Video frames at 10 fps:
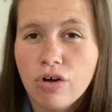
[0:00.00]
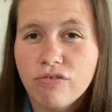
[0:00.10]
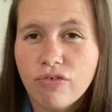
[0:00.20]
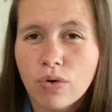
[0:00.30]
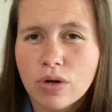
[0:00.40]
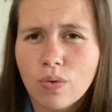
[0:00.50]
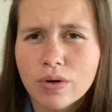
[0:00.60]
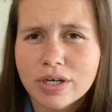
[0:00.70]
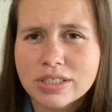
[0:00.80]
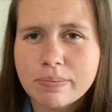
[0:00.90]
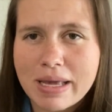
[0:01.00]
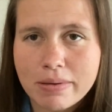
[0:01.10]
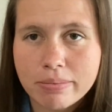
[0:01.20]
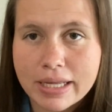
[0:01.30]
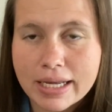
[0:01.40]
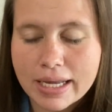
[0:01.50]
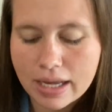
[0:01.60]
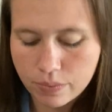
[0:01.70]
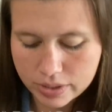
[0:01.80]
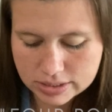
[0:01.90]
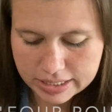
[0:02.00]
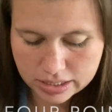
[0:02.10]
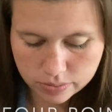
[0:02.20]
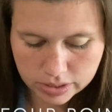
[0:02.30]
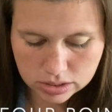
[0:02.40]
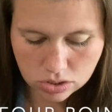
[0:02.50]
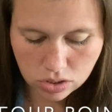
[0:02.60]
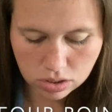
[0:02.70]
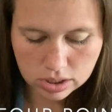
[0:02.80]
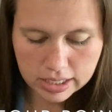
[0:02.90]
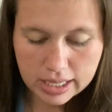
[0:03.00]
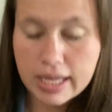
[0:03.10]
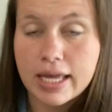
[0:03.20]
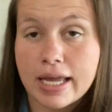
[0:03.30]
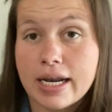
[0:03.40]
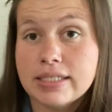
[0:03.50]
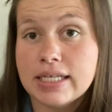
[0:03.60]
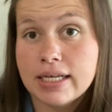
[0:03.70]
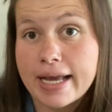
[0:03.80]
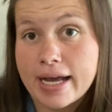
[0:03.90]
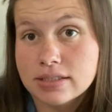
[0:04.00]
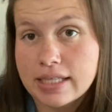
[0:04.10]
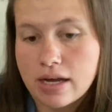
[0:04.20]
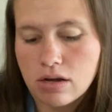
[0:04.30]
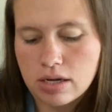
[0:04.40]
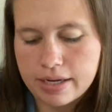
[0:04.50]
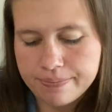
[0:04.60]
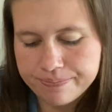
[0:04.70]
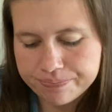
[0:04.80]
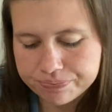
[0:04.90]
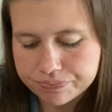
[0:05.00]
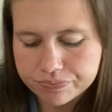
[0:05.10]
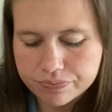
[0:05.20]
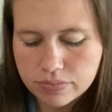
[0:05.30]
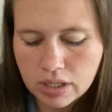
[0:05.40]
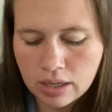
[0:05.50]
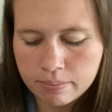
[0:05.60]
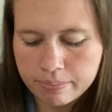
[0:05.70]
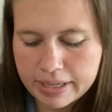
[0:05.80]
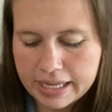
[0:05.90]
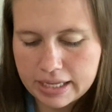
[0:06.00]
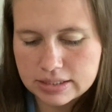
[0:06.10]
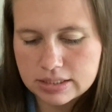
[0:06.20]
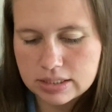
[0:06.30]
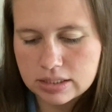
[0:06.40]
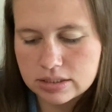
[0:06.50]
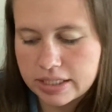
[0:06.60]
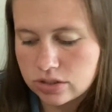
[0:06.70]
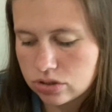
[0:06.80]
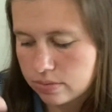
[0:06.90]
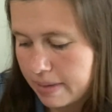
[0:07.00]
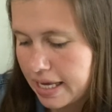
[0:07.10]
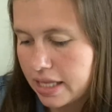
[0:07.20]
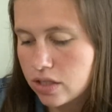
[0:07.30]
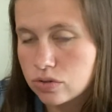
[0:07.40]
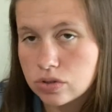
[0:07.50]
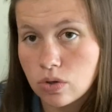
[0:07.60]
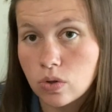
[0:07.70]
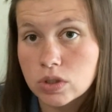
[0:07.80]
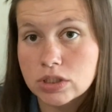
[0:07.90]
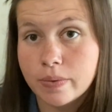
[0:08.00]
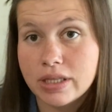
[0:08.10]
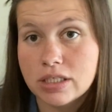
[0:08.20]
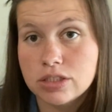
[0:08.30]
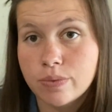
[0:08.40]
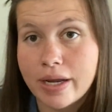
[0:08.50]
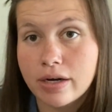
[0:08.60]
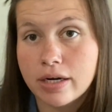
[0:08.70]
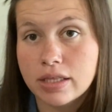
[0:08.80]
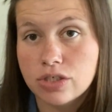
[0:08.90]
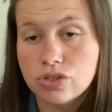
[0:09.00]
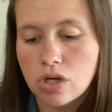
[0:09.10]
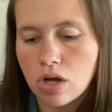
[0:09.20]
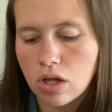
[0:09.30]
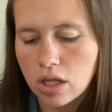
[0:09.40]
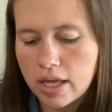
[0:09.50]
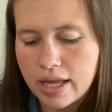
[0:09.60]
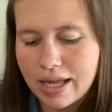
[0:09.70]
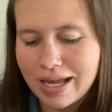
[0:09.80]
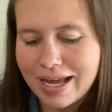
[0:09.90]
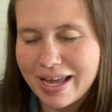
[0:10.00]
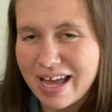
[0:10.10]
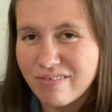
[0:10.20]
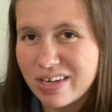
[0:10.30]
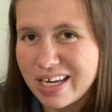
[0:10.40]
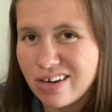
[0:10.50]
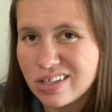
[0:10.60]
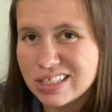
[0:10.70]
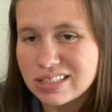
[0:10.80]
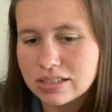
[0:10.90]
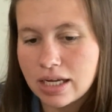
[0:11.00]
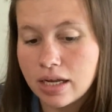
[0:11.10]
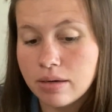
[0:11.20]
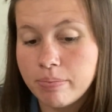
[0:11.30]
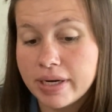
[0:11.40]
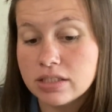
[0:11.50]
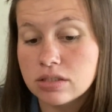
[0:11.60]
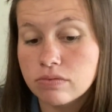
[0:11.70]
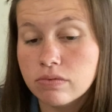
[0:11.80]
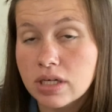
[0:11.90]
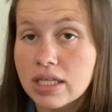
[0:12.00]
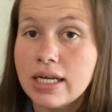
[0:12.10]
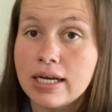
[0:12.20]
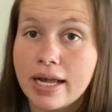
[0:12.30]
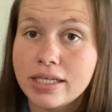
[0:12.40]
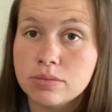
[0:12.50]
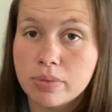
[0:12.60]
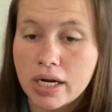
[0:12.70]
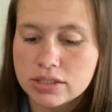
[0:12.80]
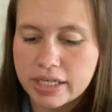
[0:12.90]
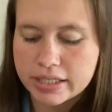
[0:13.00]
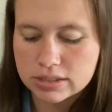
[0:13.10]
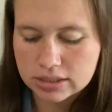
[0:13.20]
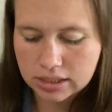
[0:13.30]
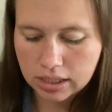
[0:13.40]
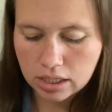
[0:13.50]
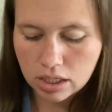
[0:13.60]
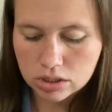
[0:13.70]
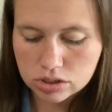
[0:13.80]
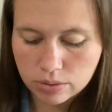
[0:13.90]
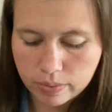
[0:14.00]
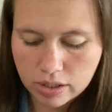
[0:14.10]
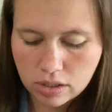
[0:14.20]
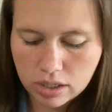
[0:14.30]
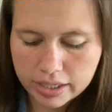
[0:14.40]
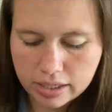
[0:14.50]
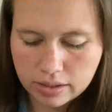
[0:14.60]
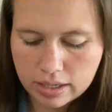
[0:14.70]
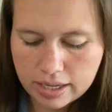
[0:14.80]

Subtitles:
4 corners baby blanket, I want to say is what it's called, and I did cast that on. But since making those goals with the sweater and the shawl, I haven't knit on this a ton, but it's a really nice project to work on